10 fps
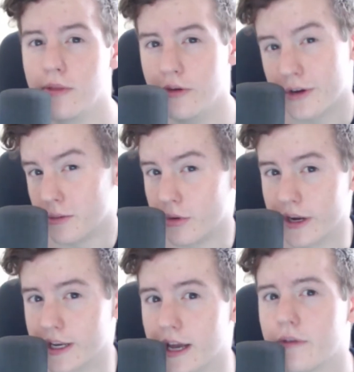and they're going to
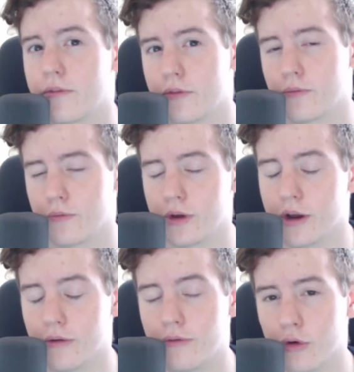break it down,
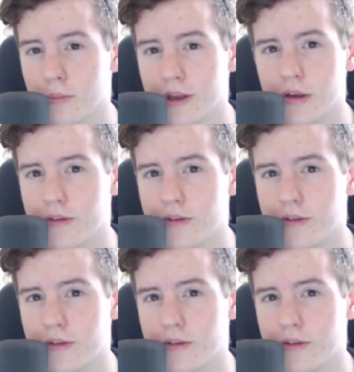for me.